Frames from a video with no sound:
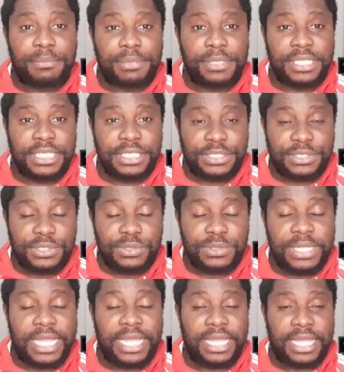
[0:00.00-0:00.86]
Please
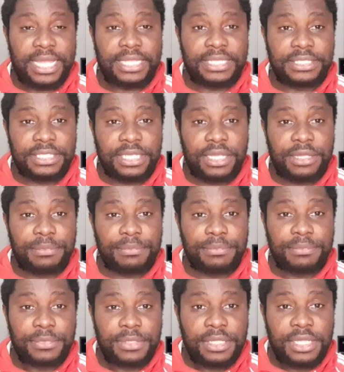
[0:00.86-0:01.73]
do that, and
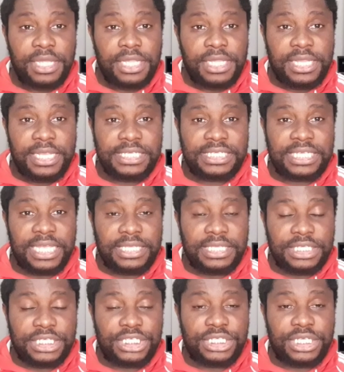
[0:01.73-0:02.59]
let's
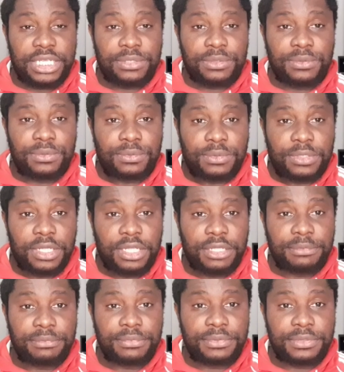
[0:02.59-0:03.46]
get this channel
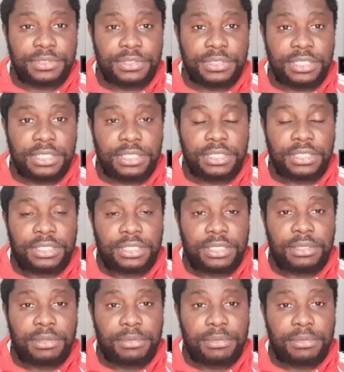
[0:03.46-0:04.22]
to the